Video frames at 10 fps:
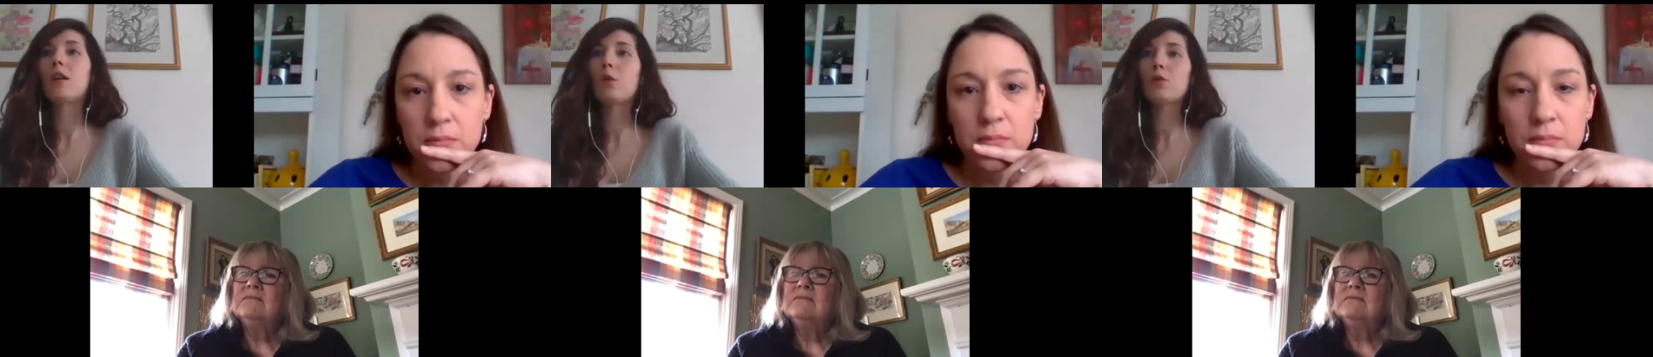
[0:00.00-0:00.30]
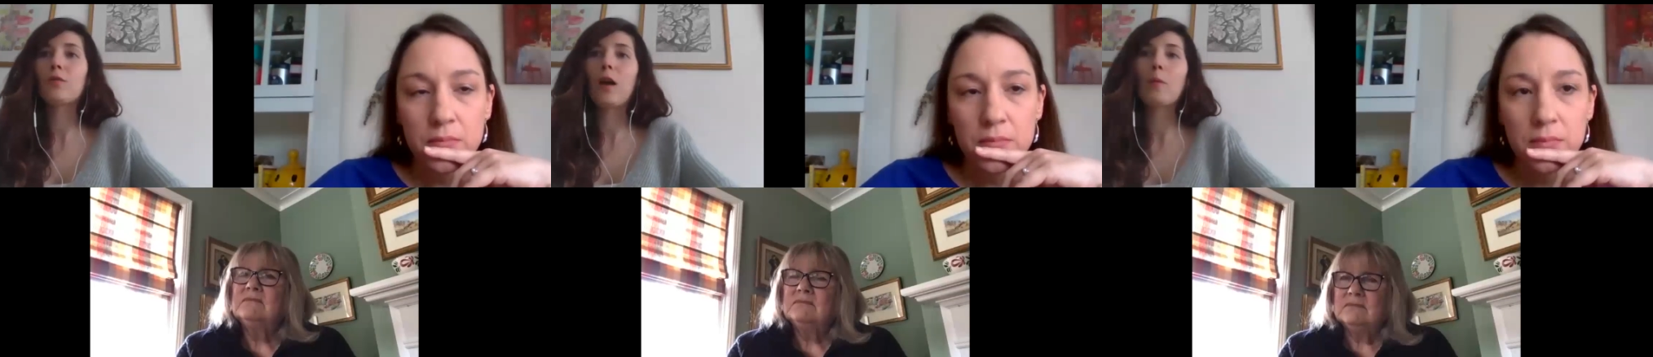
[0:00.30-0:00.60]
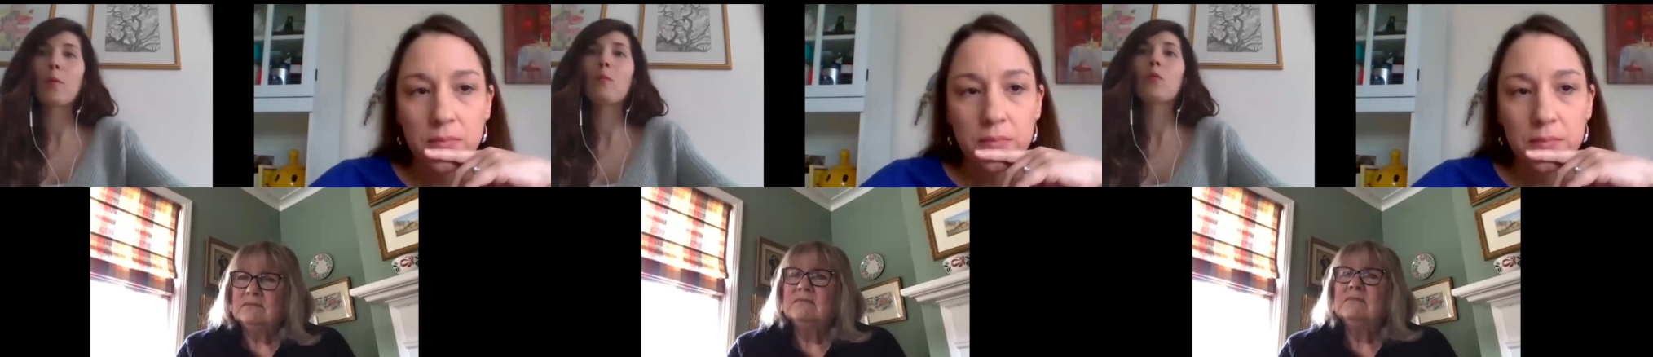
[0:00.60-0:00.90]
Speaker 1: a close
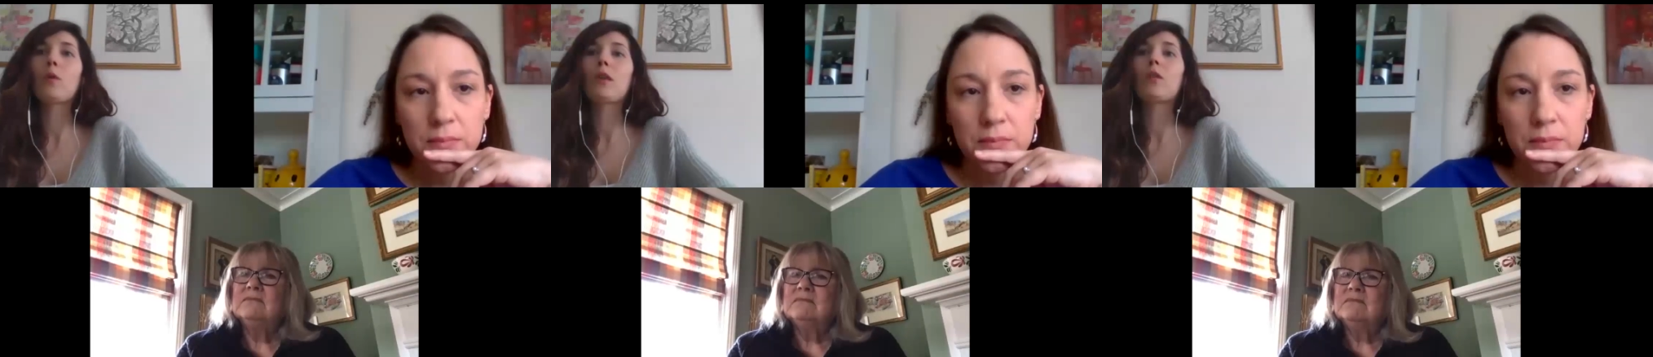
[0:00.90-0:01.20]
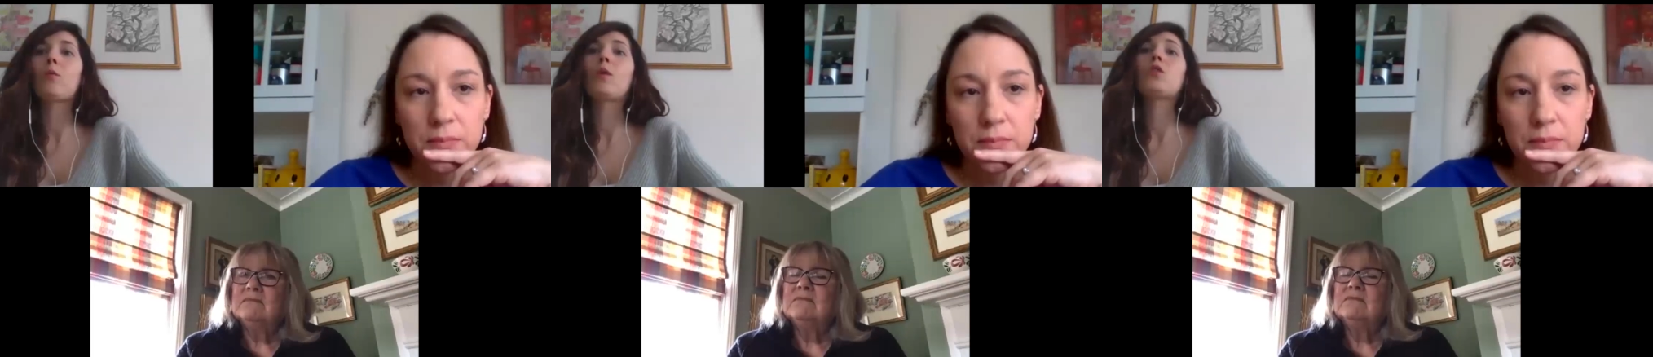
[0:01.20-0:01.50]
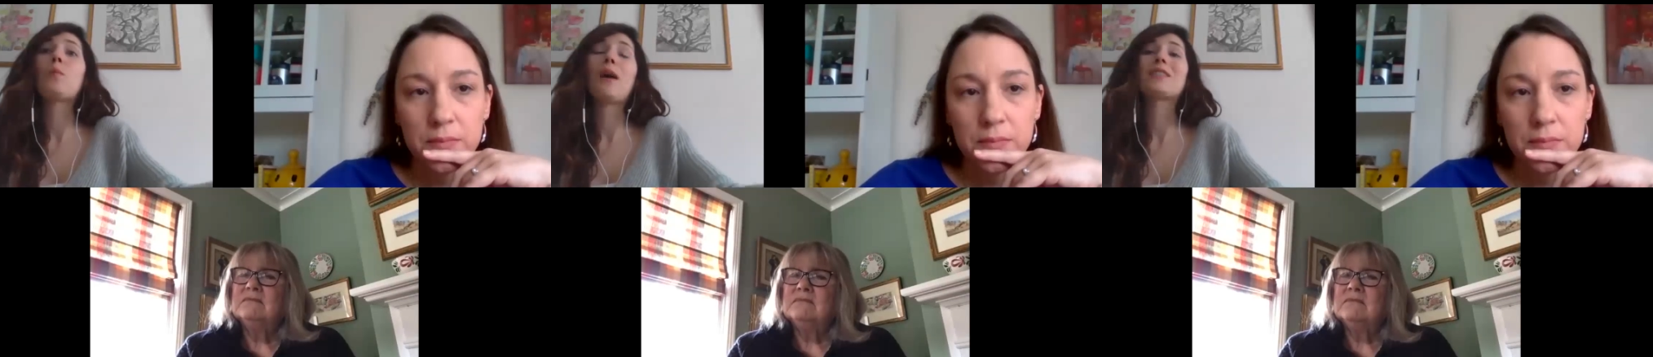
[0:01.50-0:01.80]
family member with
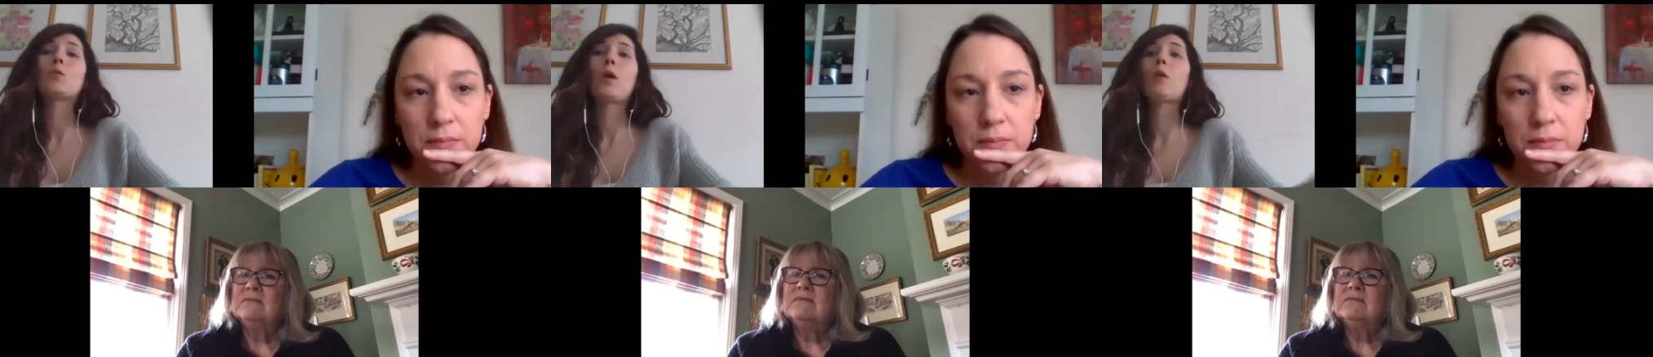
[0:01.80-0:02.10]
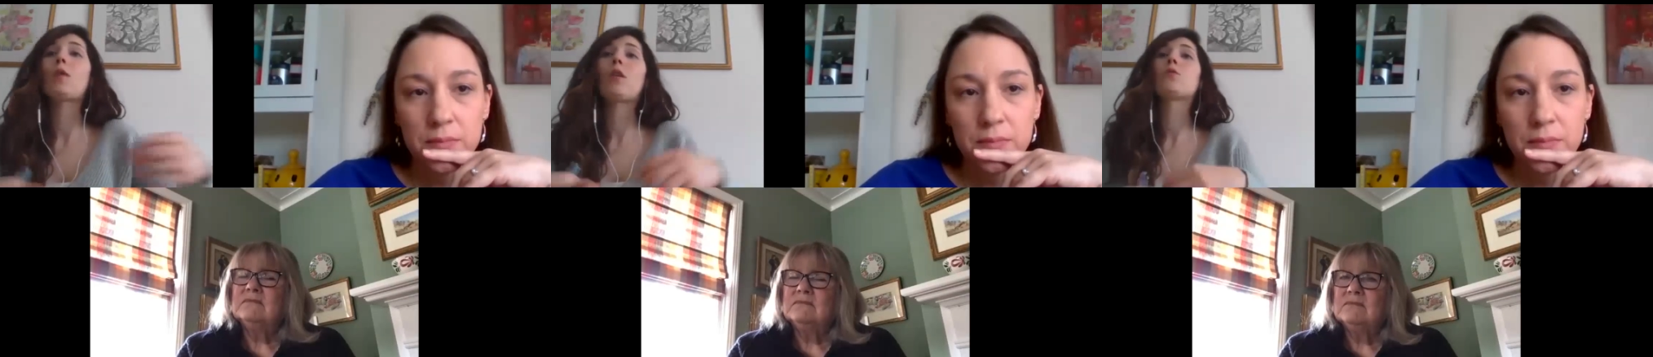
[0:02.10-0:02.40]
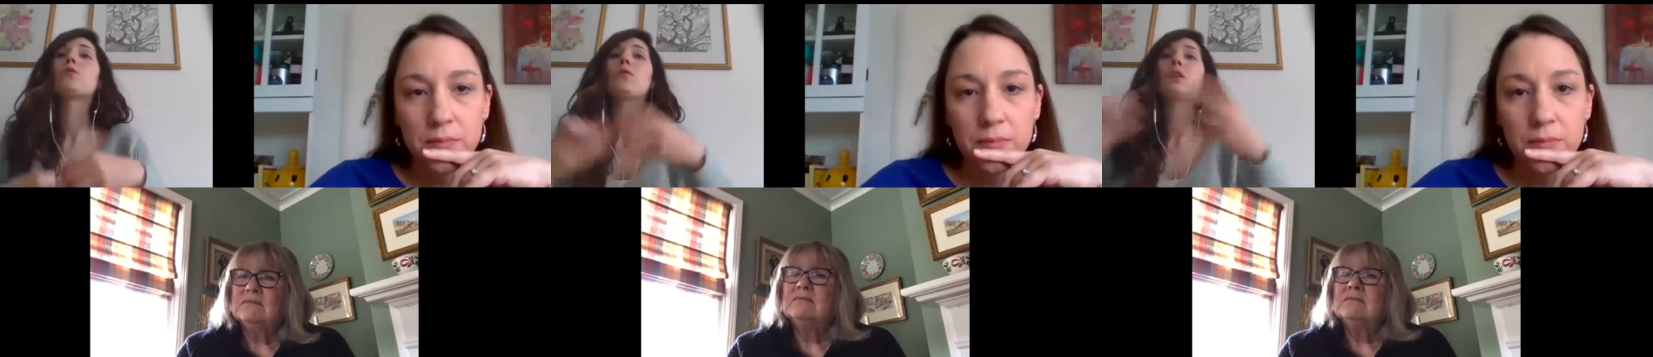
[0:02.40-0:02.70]
when you pass away when all
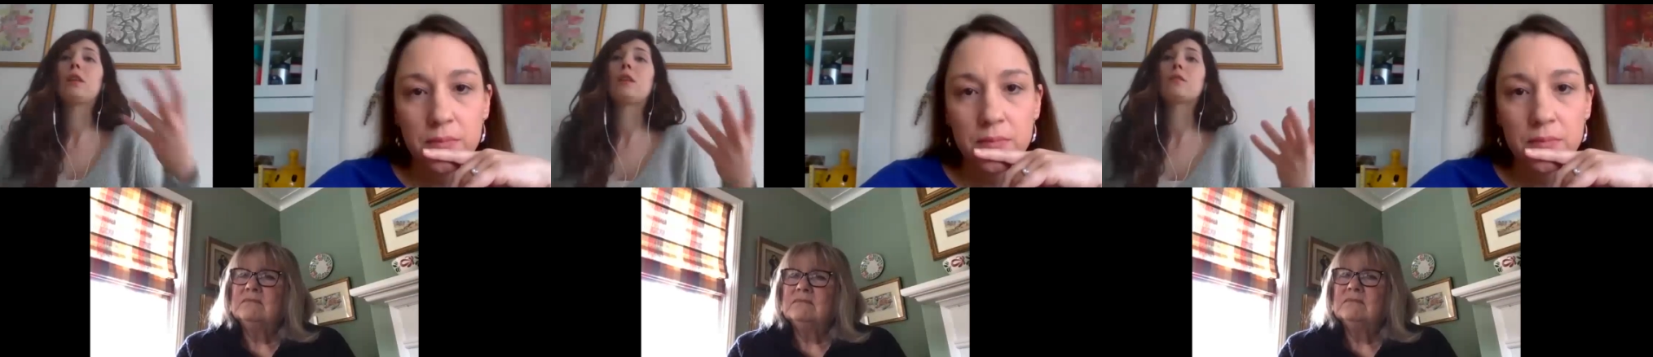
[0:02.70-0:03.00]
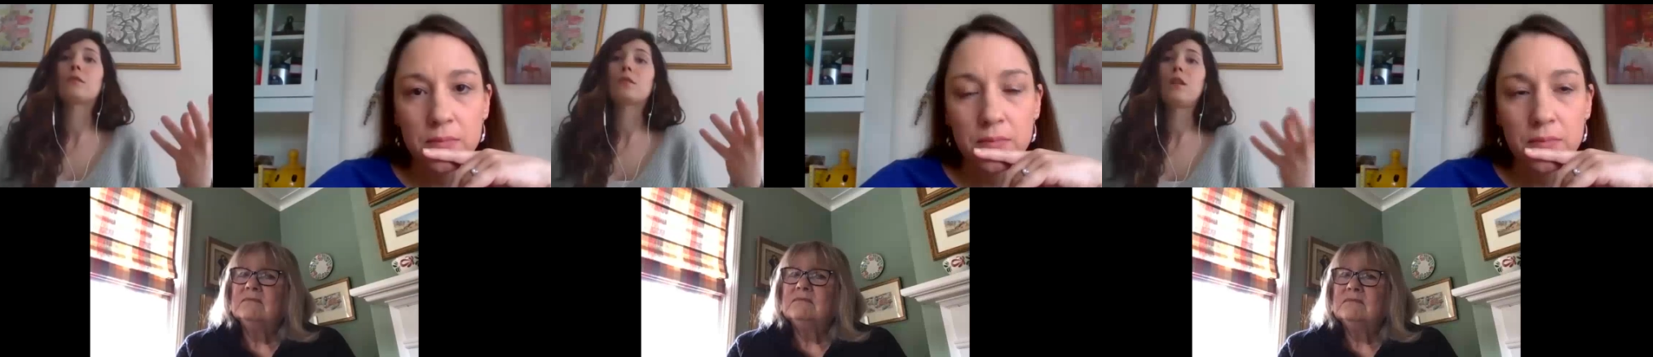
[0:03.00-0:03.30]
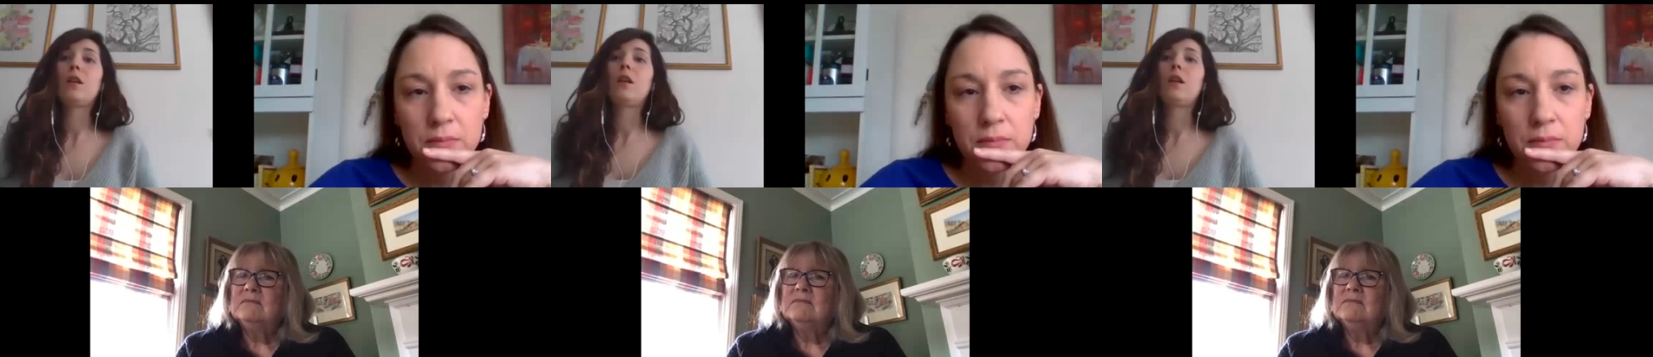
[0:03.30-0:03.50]
those feelings